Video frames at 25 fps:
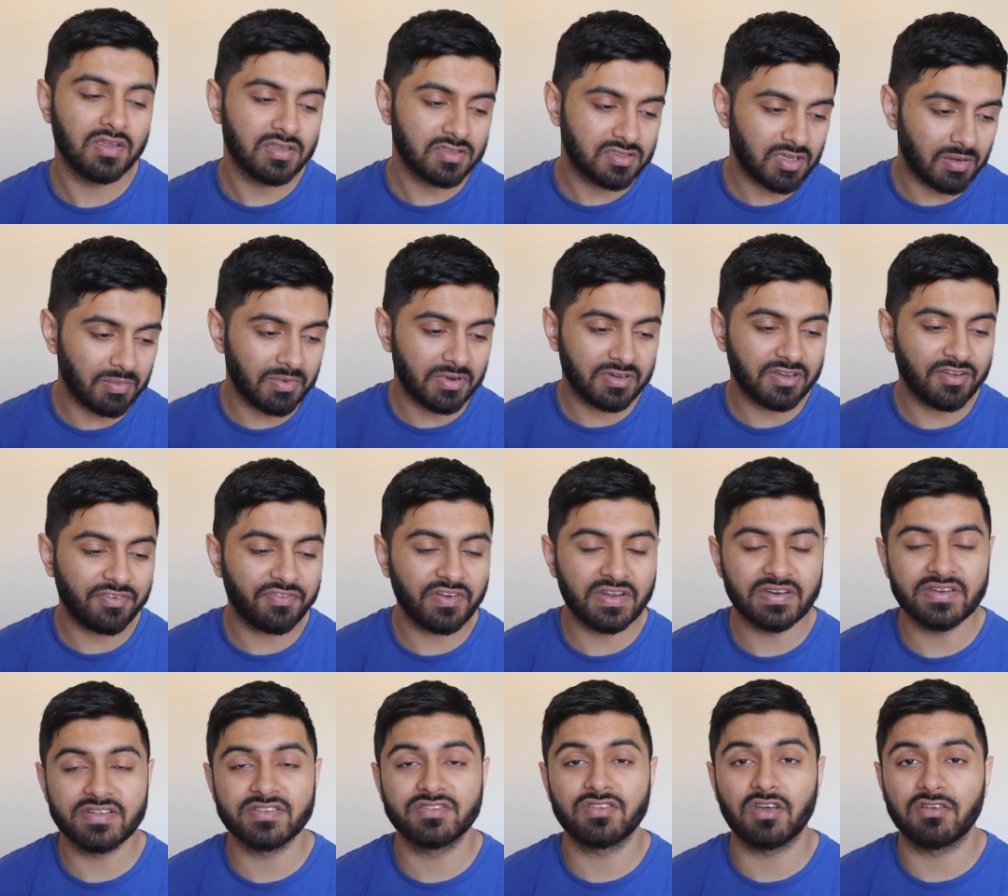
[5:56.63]
Some of the
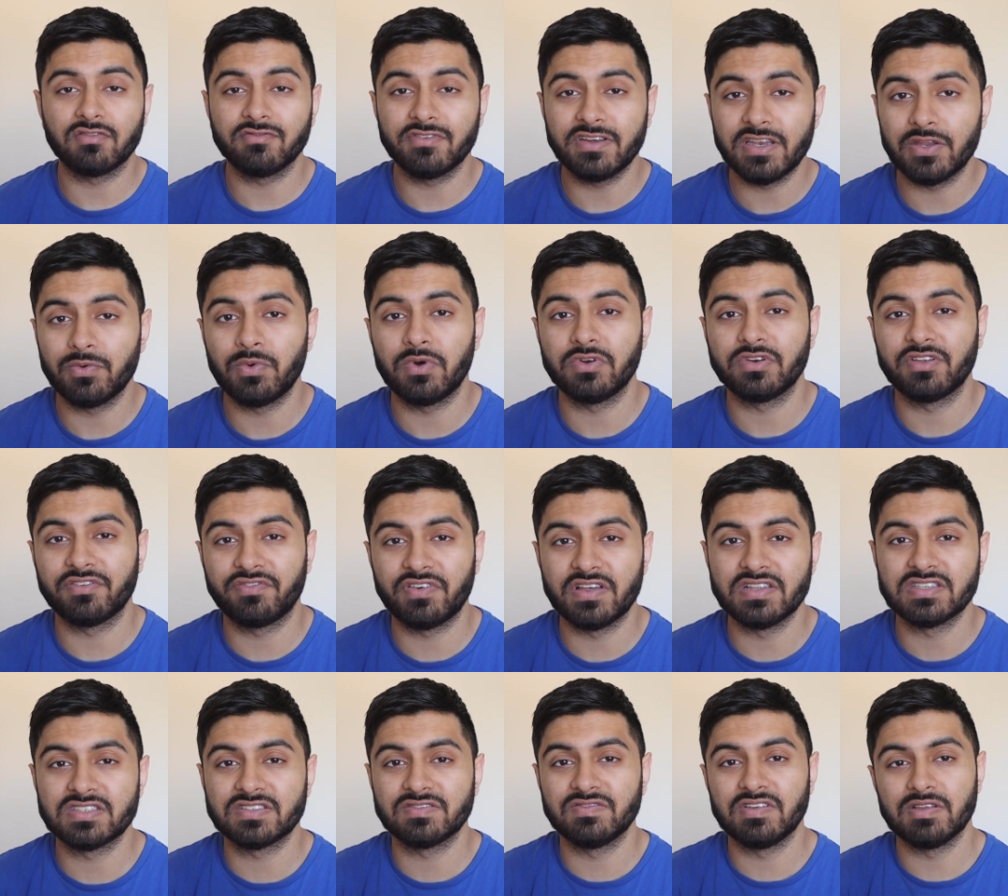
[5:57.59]
defenders done really well
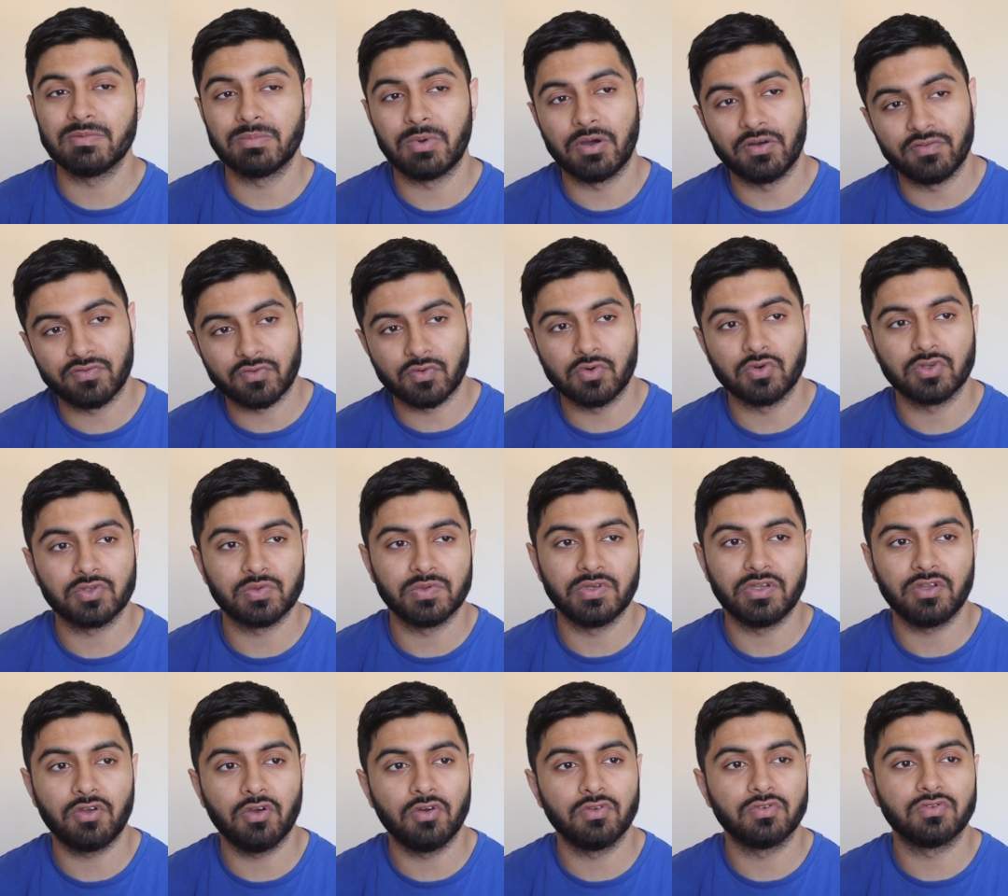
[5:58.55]
defensively, but of course
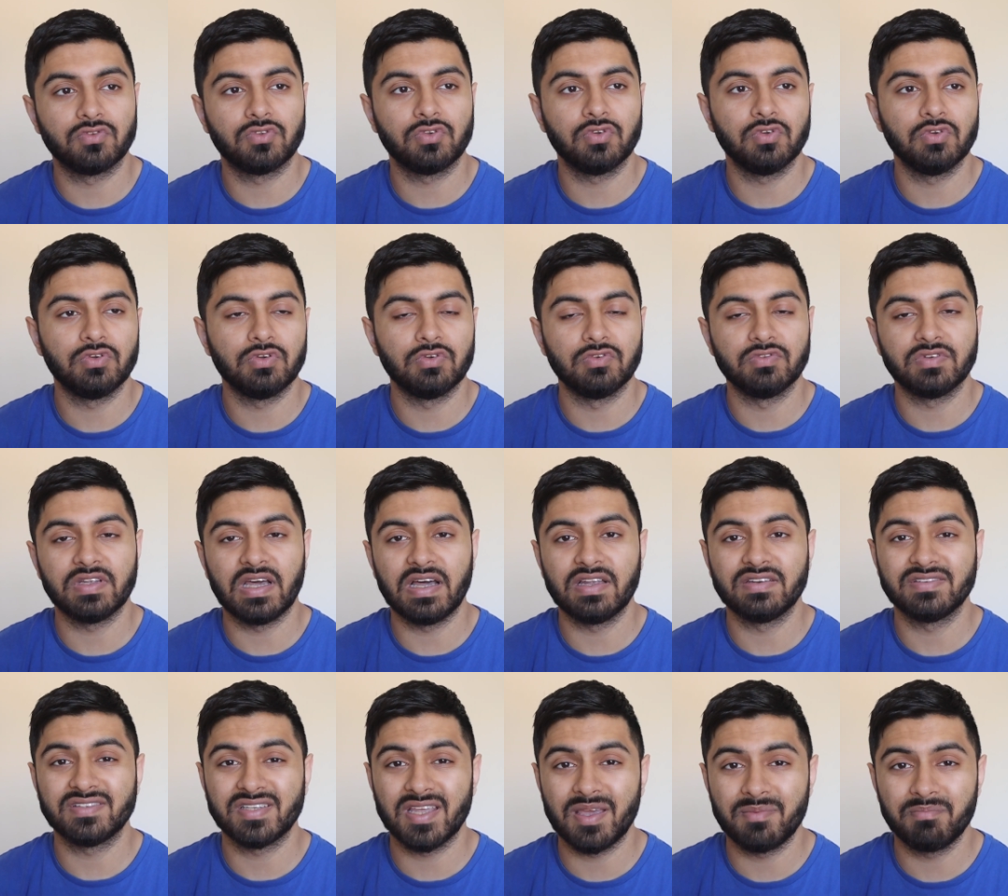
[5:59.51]
when you go 2-0
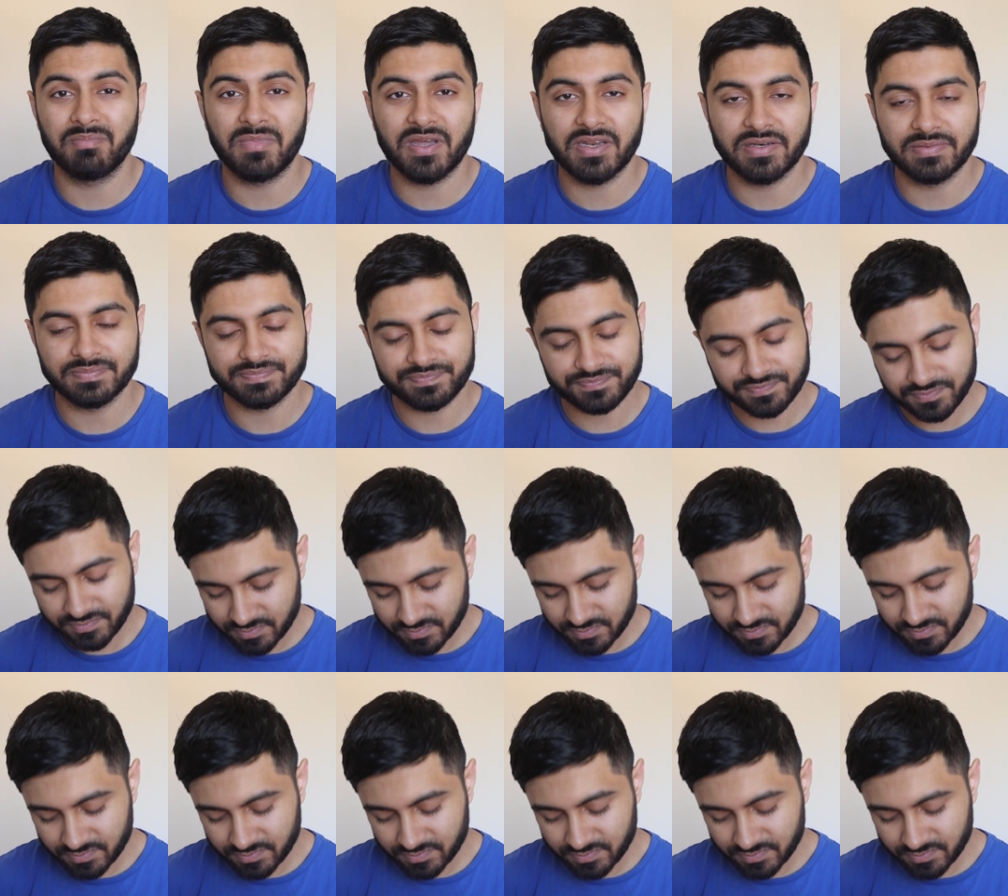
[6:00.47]
down 10 men,